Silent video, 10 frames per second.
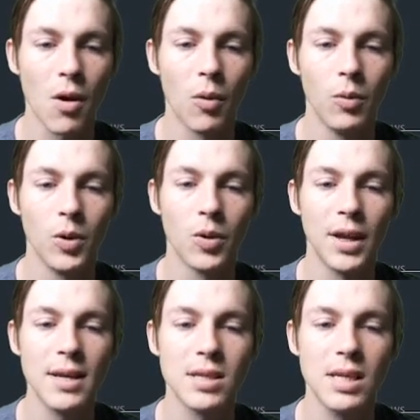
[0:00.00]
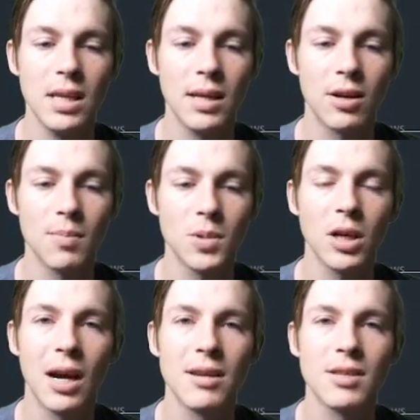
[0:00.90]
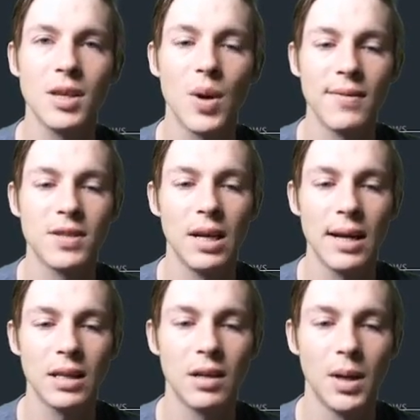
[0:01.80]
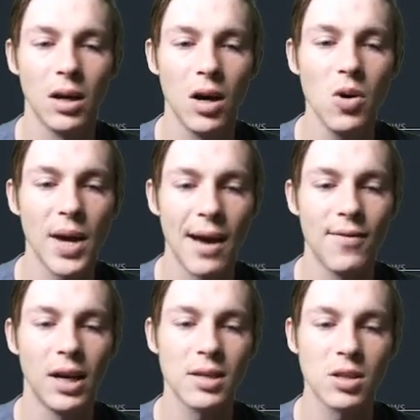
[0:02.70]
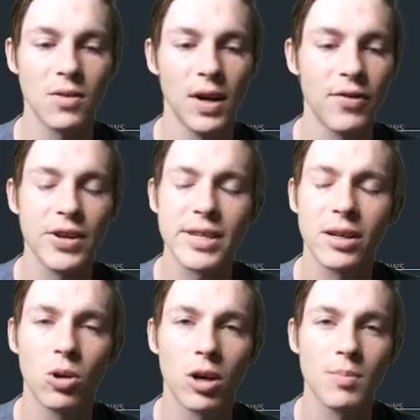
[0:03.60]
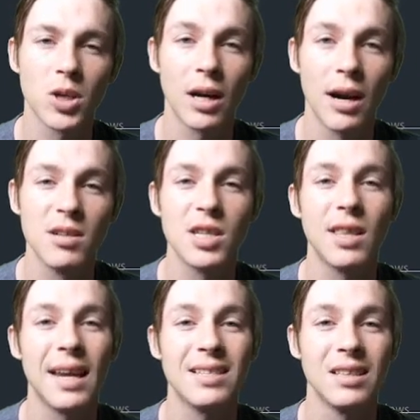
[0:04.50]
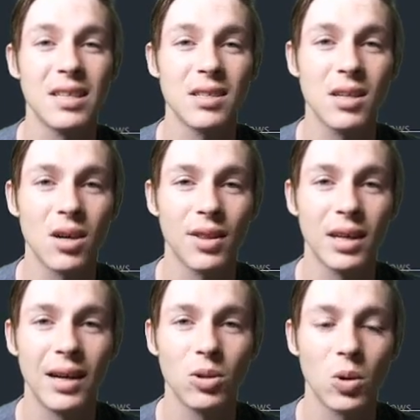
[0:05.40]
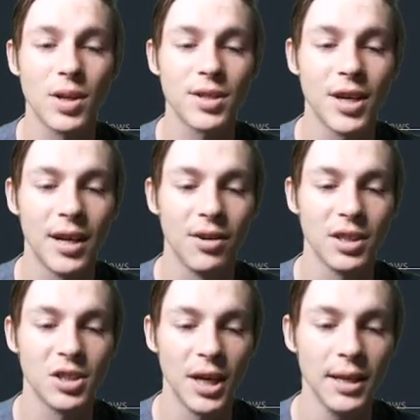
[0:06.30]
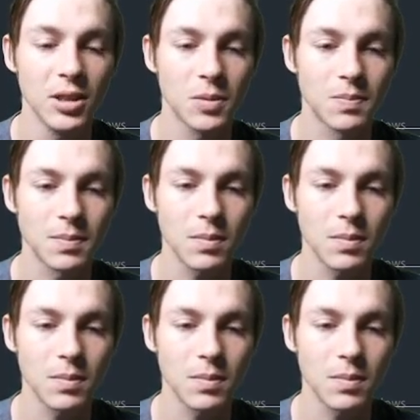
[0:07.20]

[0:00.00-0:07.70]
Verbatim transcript: We will then see the cryptocurrency you have selected below. We have a list of every single cryptocurrency that is listed on the Altcoin Trader exchange.